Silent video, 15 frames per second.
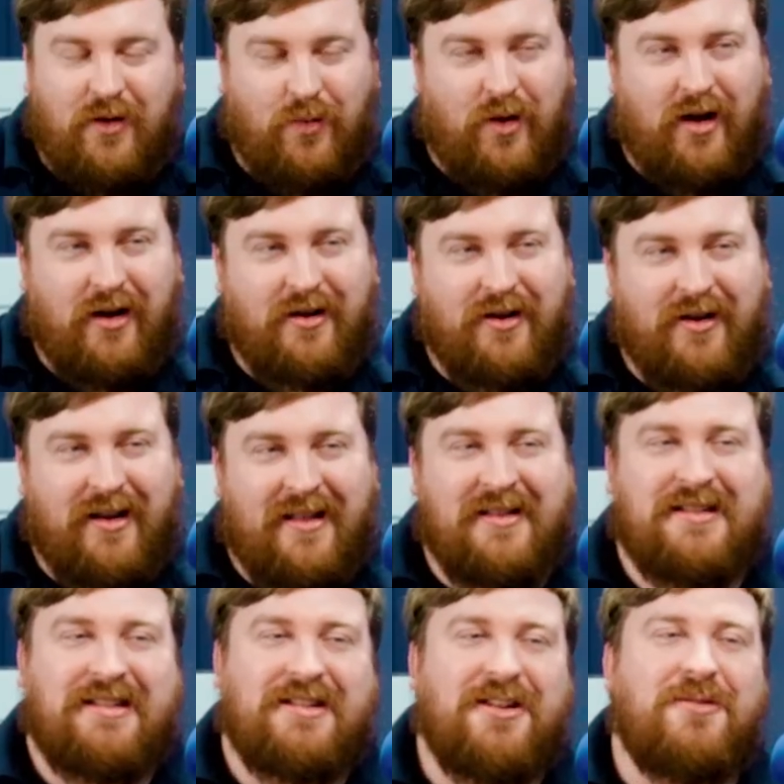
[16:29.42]
Walker, and
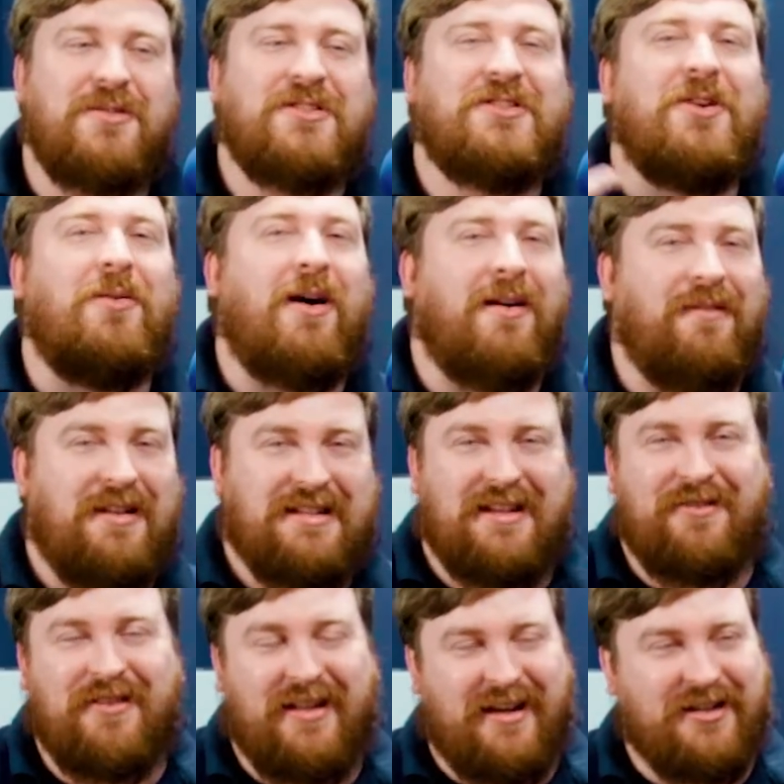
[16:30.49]
this is almost so obvious, I
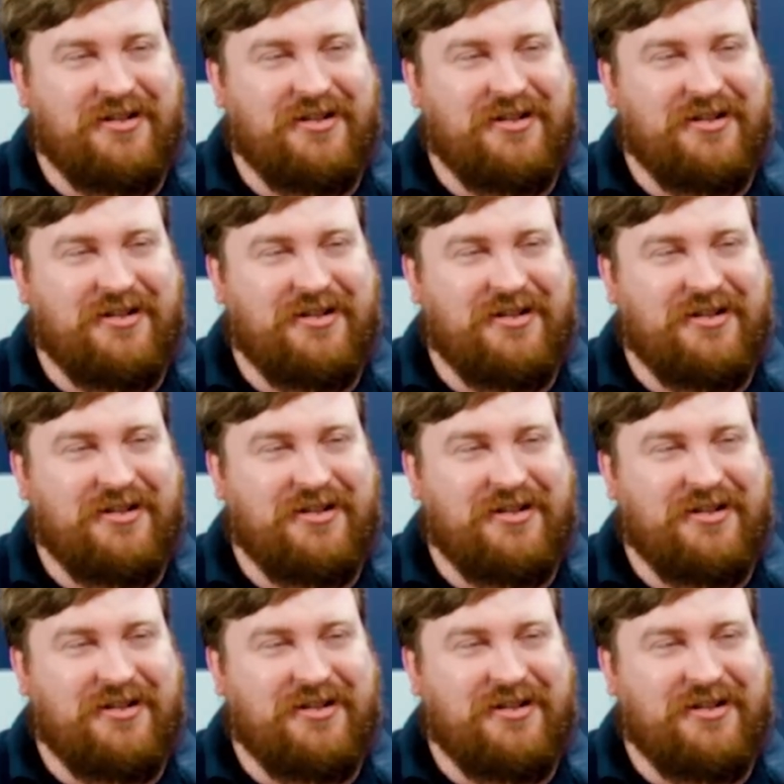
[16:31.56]
feel like I